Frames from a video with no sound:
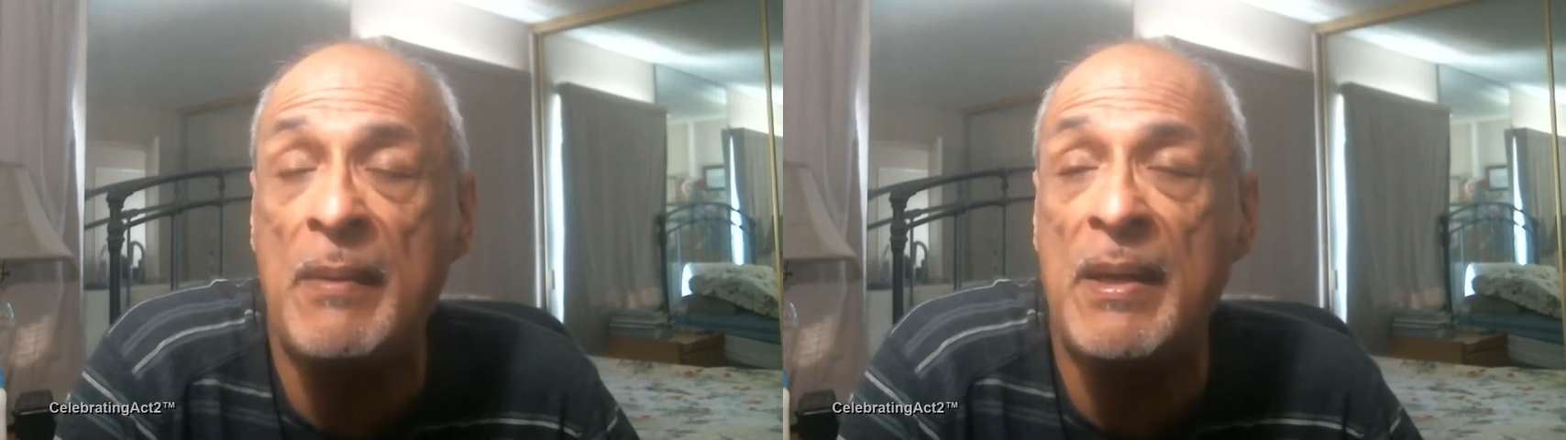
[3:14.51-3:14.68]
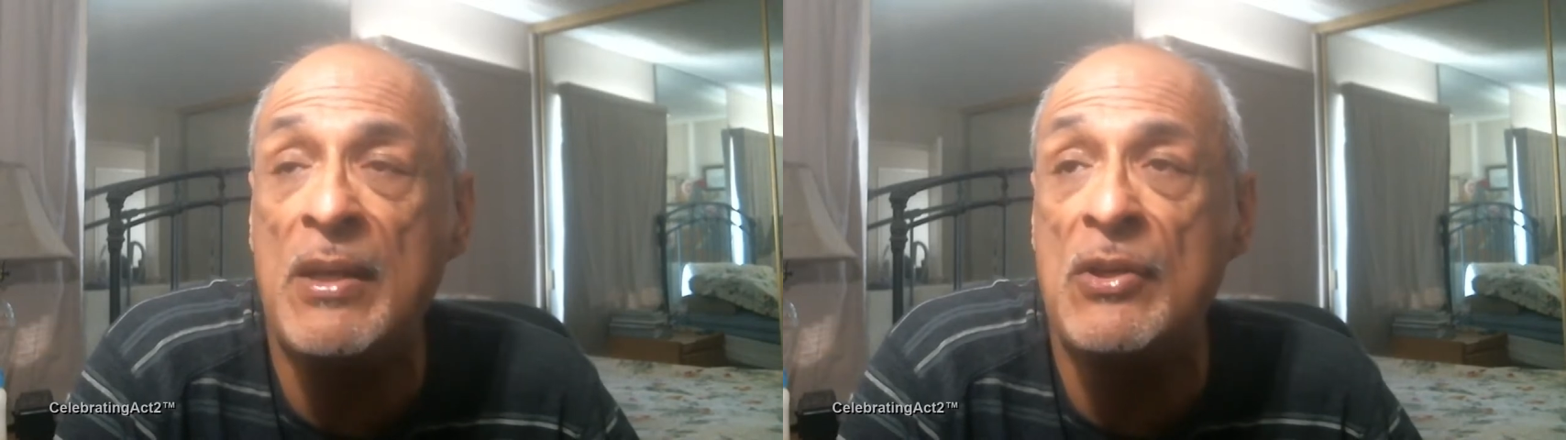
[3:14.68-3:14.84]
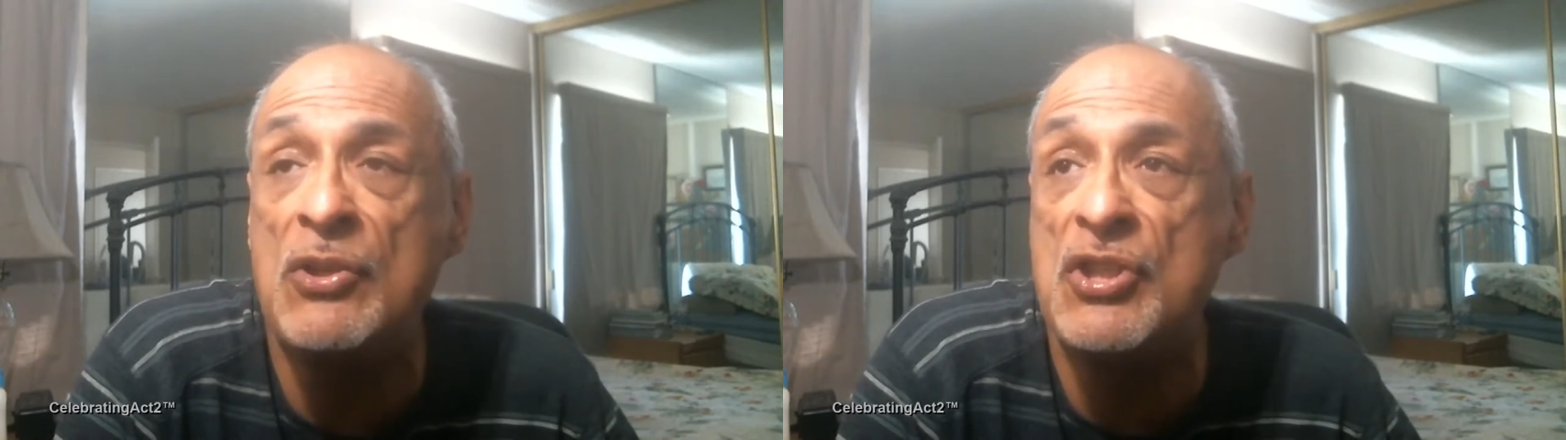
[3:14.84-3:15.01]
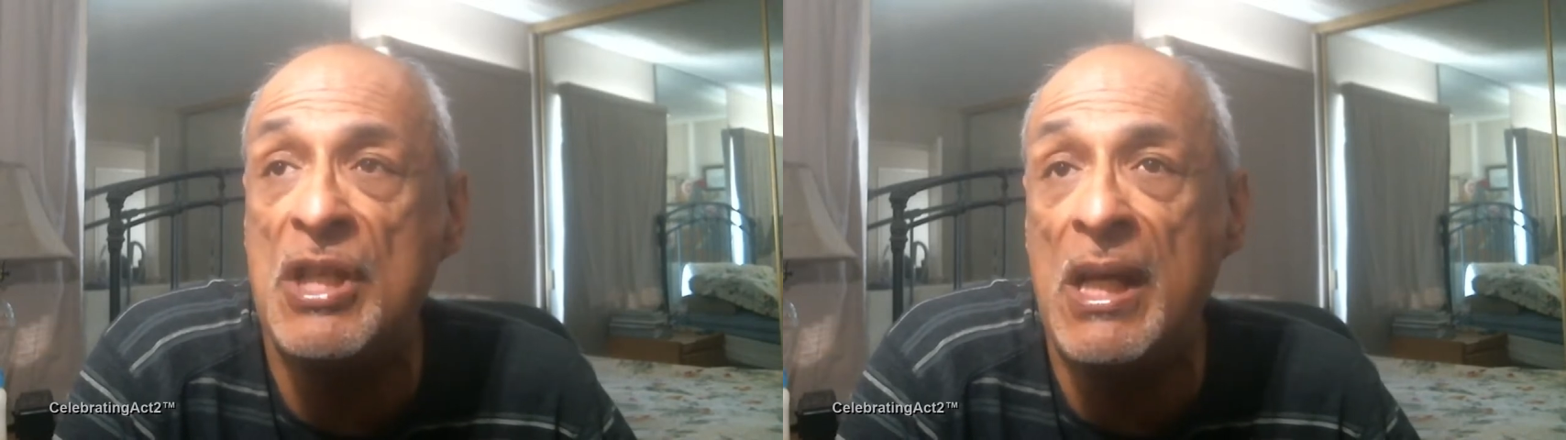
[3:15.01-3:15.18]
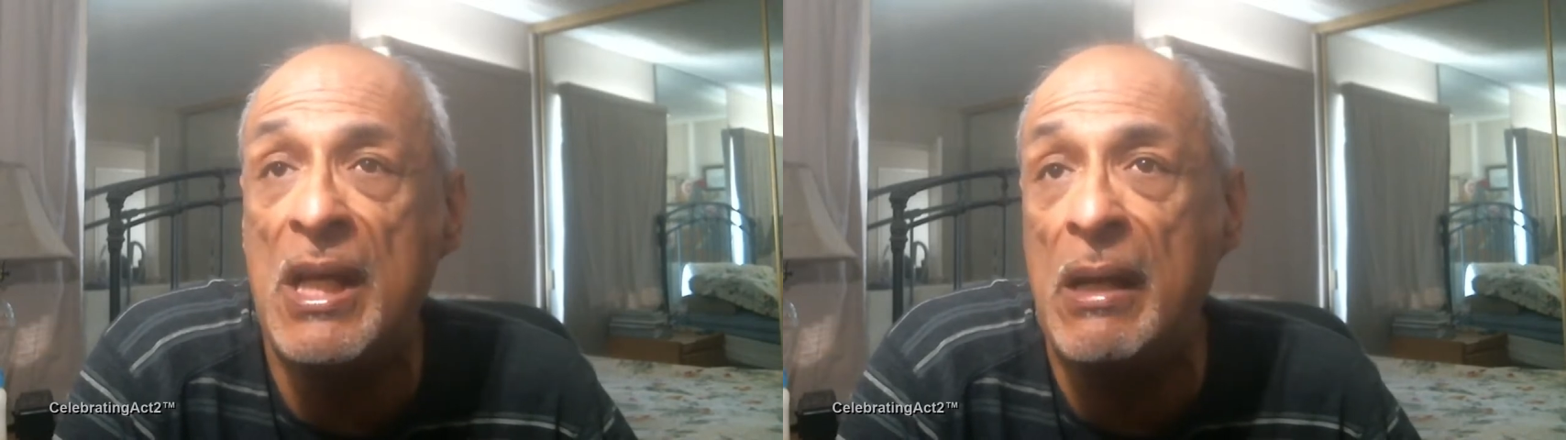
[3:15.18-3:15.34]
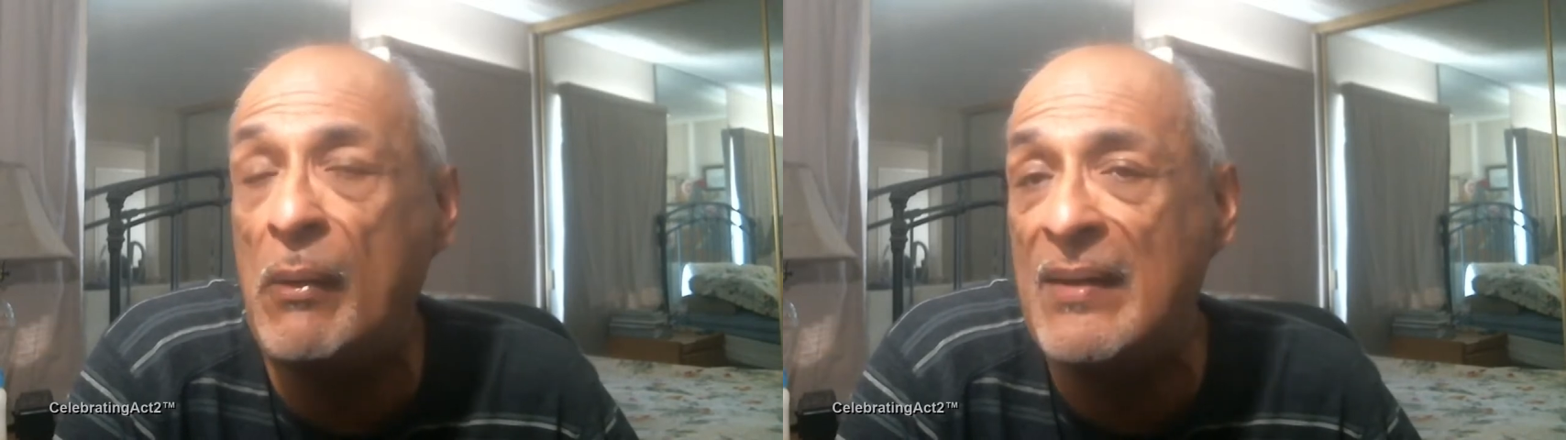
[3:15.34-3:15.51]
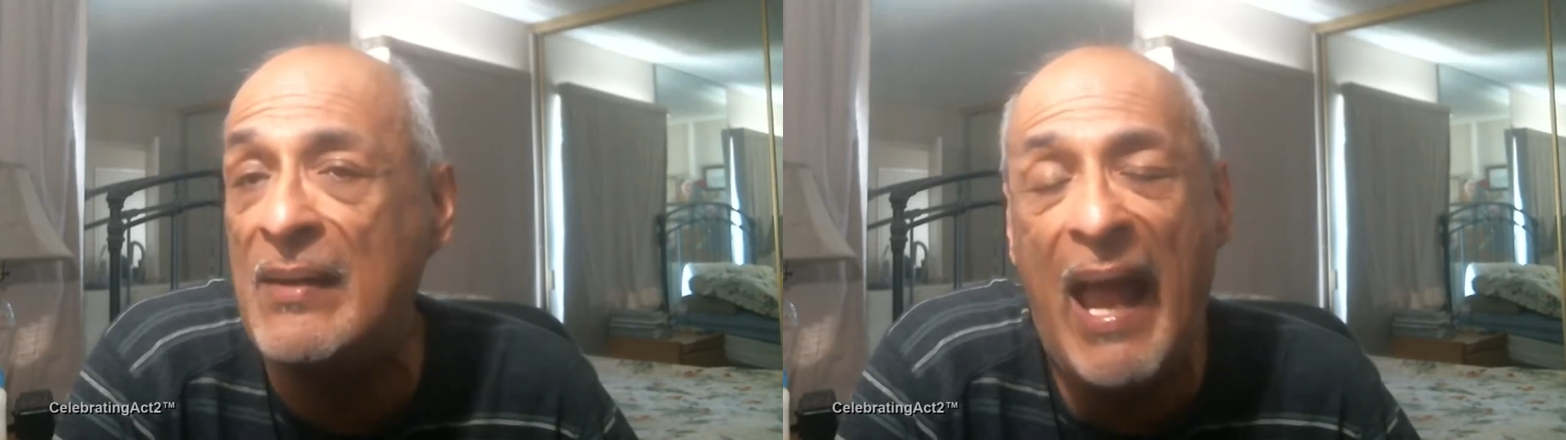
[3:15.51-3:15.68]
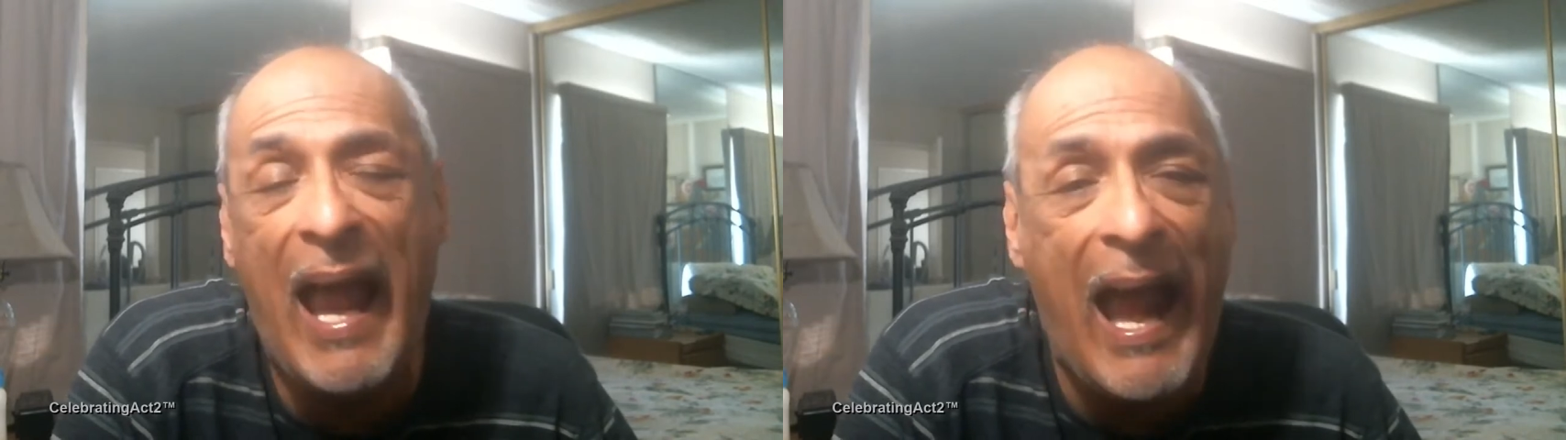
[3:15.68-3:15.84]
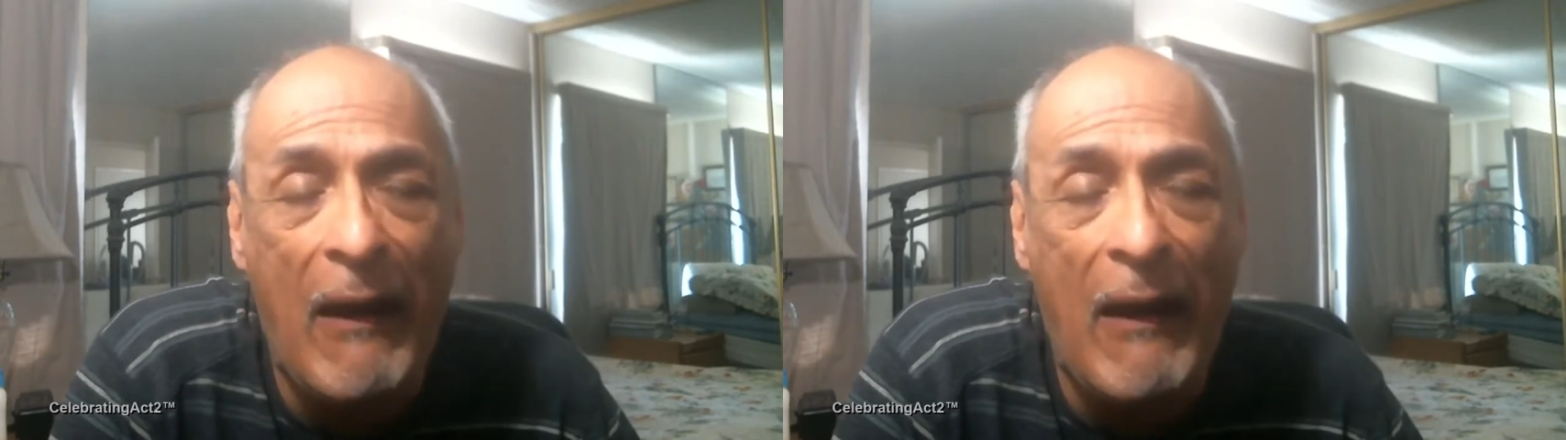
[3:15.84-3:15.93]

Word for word: I mean, she is